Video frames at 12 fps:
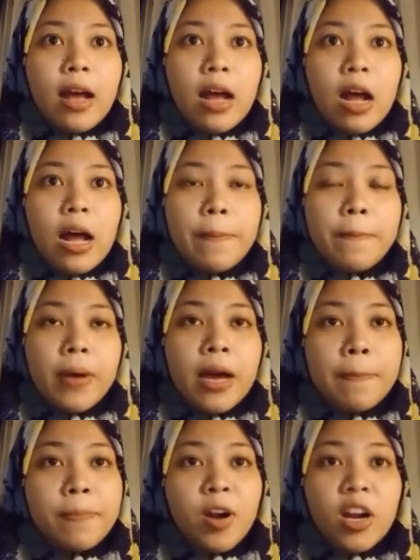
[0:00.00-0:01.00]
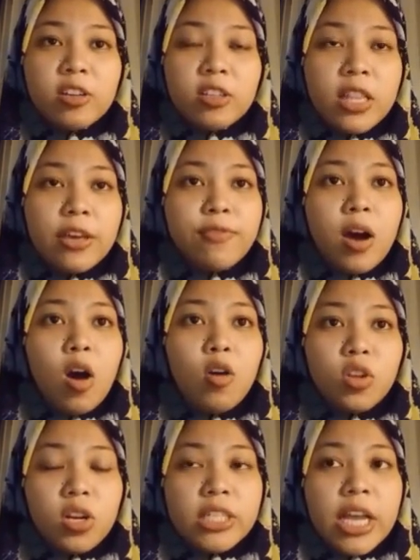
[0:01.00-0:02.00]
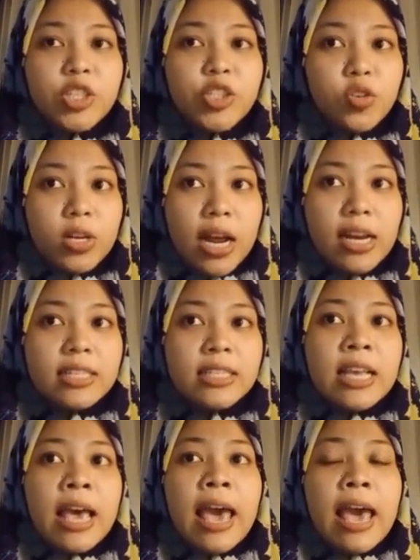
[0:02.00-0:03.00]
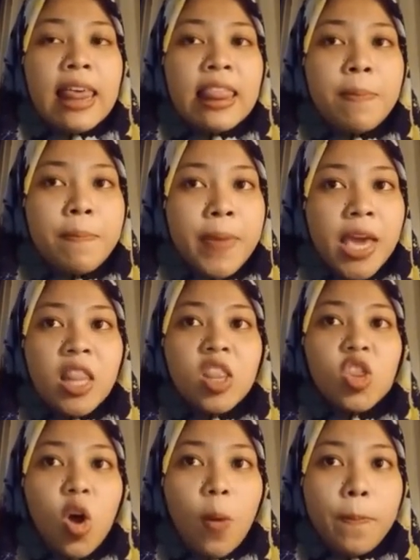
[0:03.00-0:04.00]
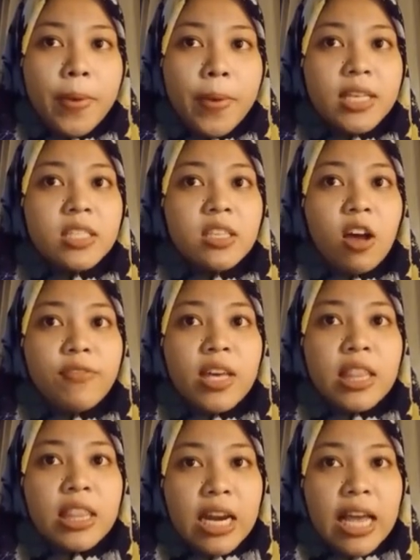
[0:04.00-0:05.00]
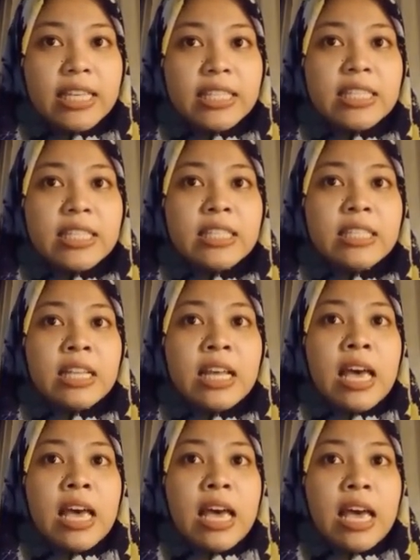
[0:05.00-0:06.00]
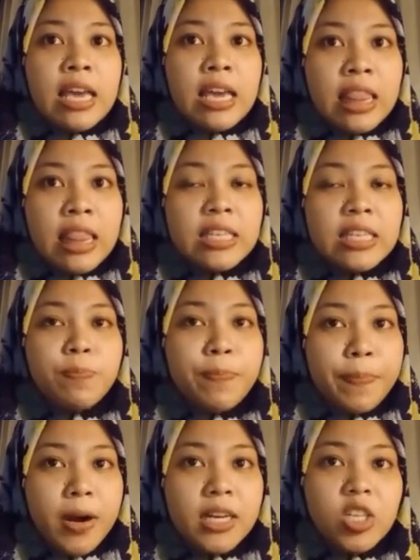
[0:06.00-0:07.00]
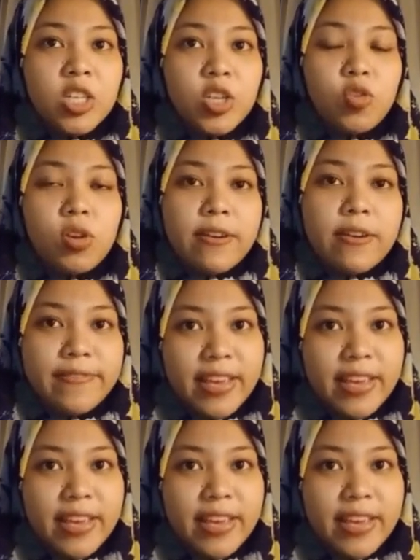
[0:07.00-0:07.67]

productive authors and journals, and the main topics of interest in this particular field.